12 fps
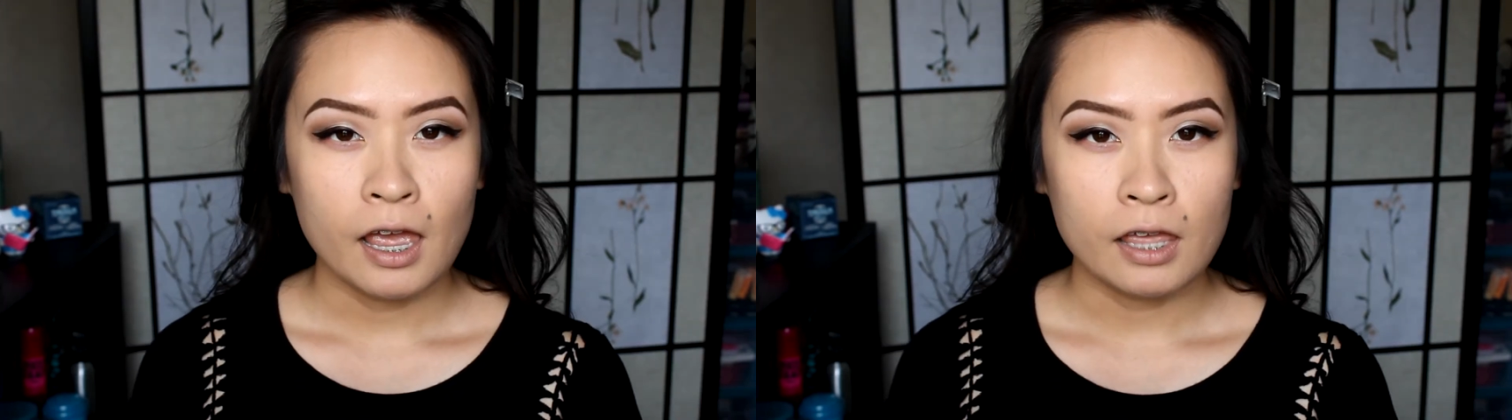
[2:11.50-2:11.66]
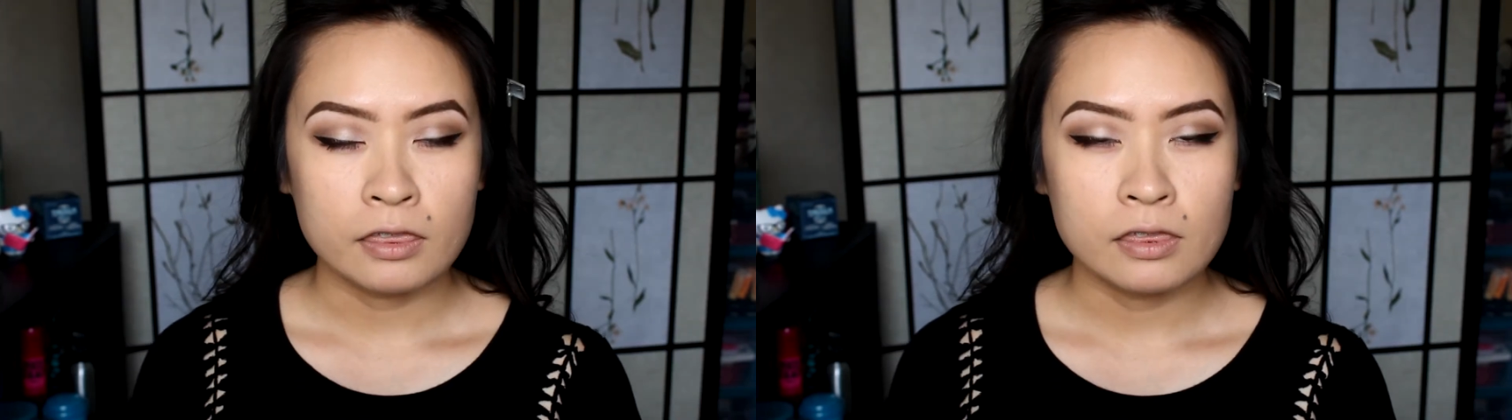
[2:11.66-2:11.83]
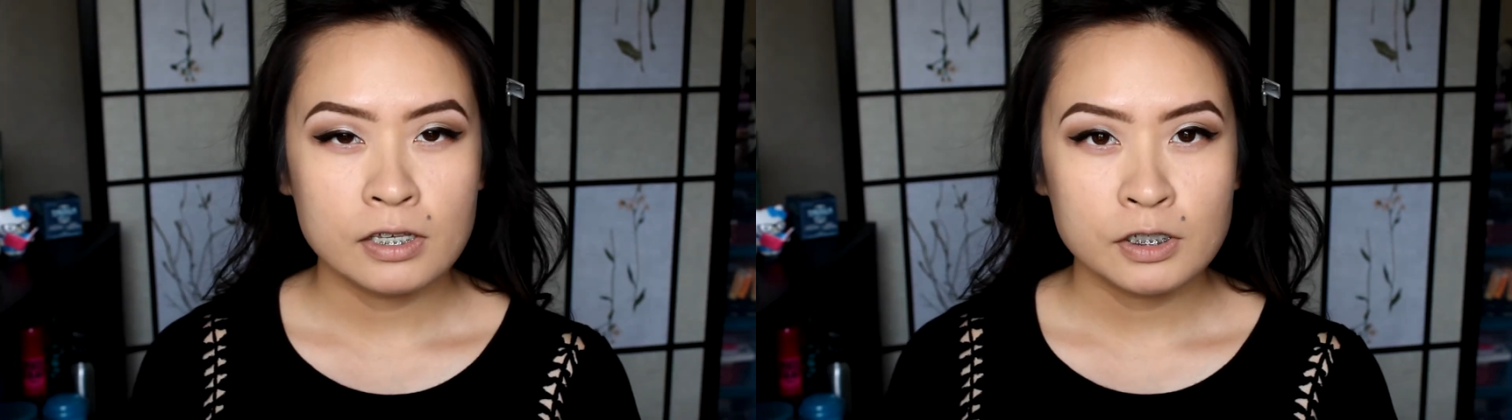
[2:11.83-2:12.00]

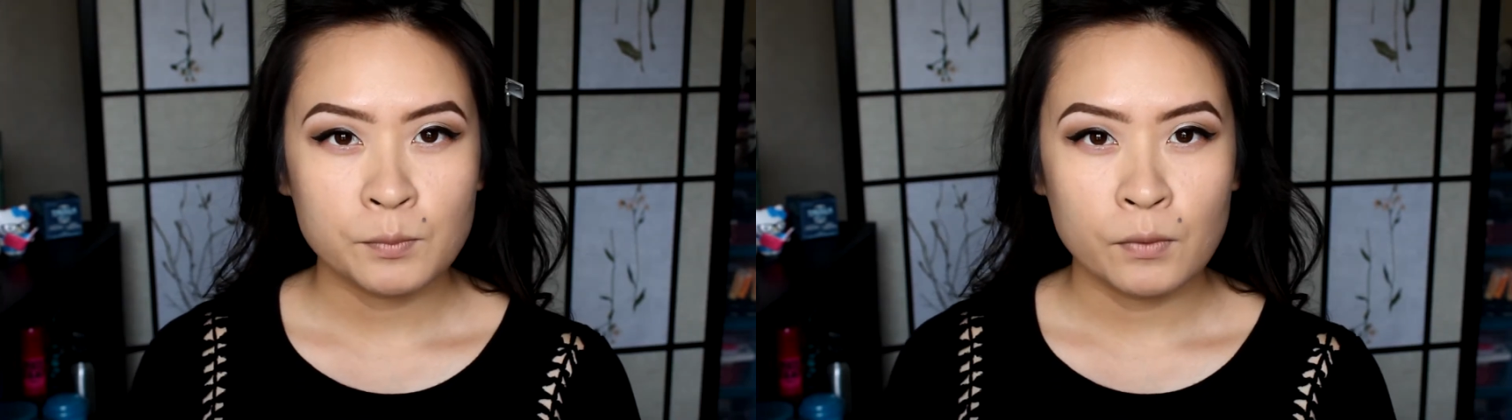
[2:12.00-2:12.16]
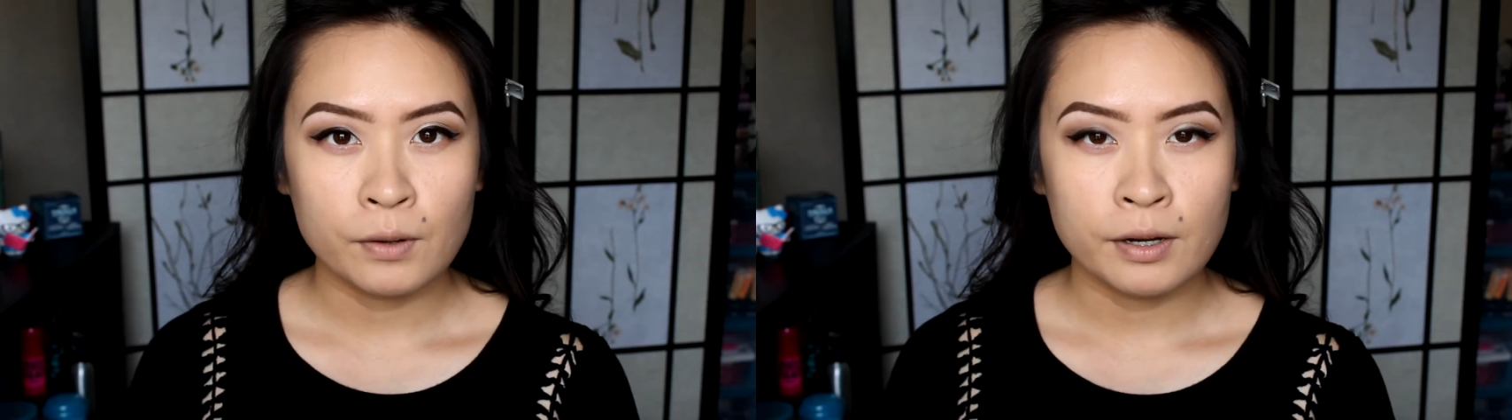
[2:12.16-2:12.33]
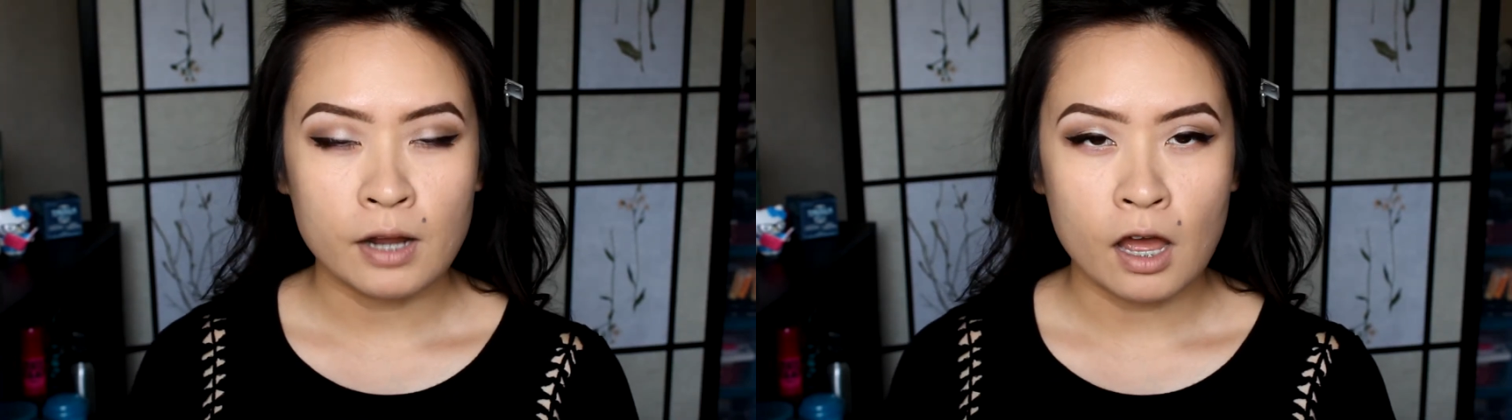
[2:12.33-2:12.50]
At this
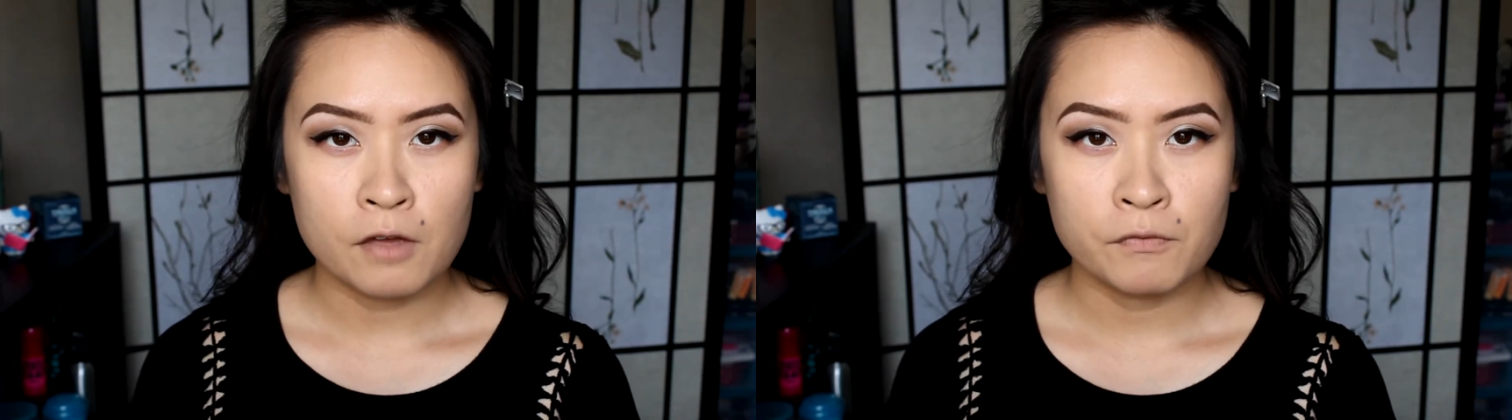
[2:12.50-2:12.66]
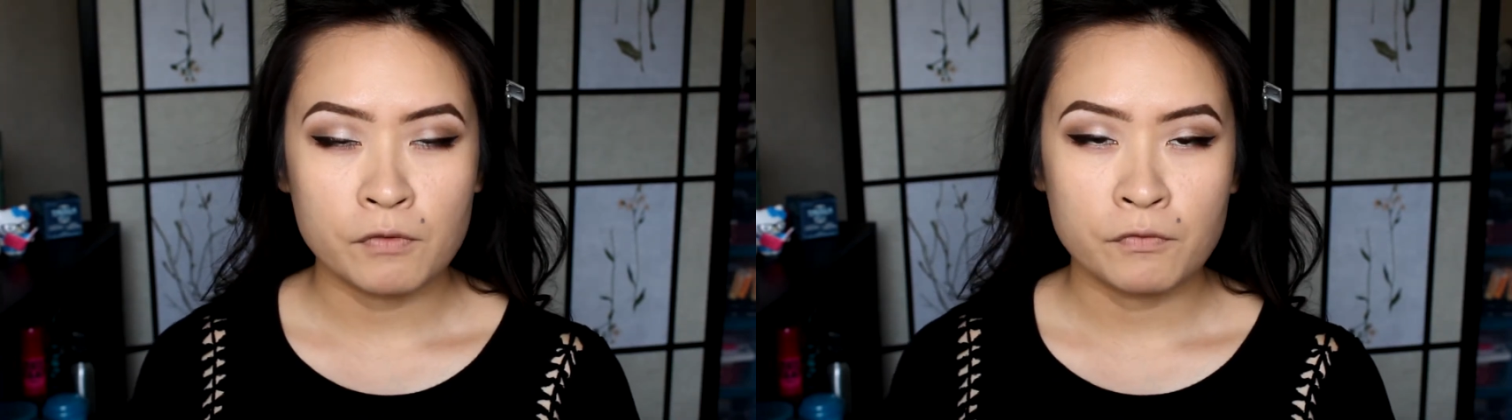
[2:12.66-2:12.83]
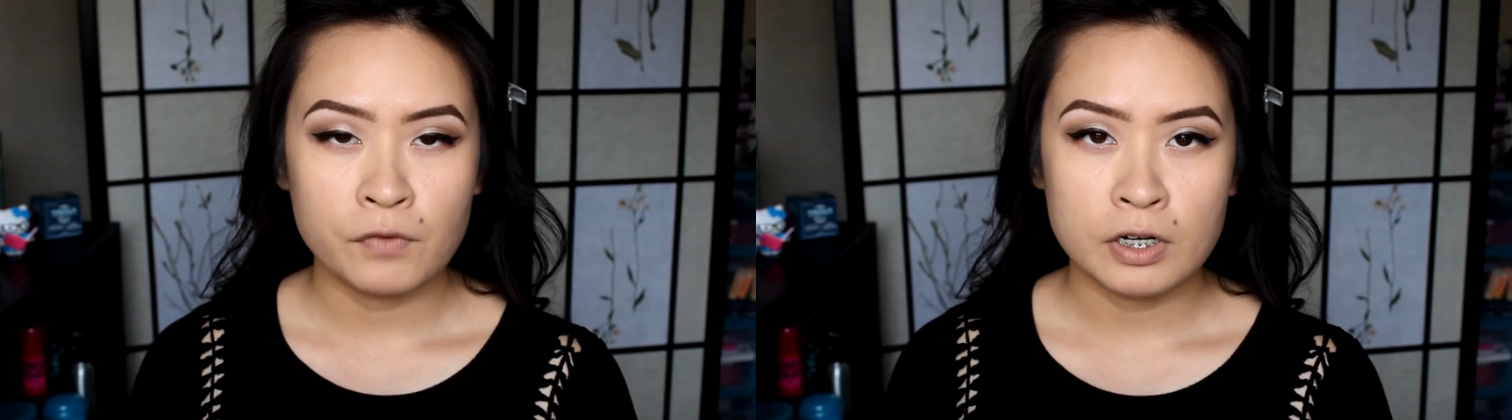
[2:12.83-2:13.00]
point, I've
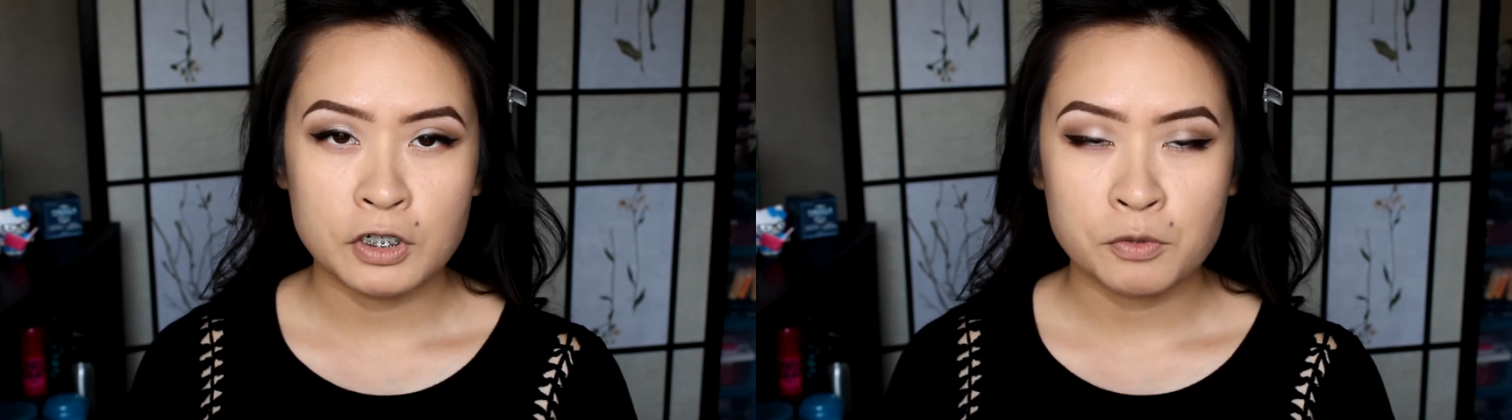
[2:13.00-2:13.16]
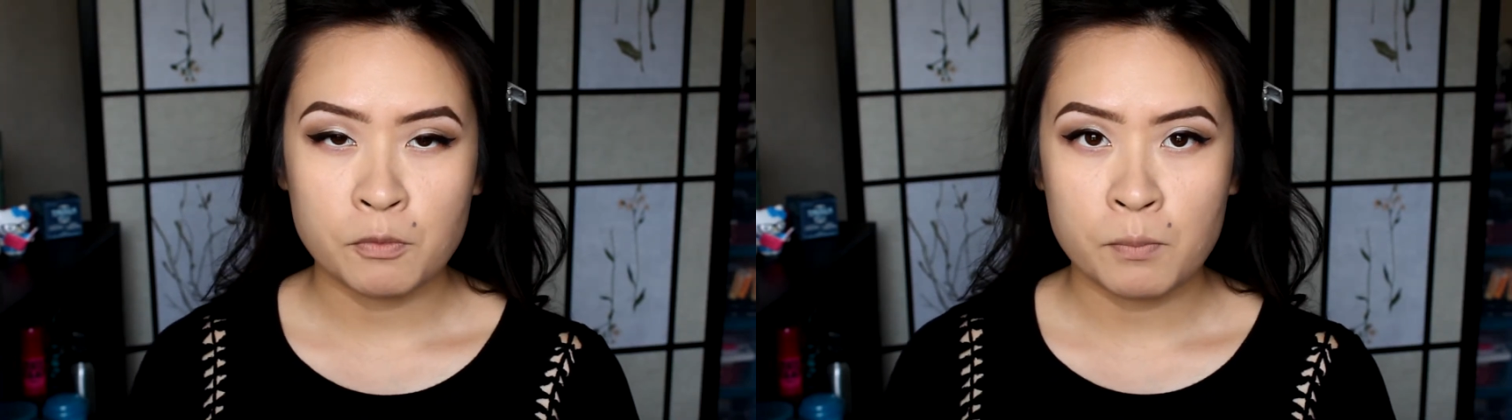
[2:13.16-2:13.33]
finished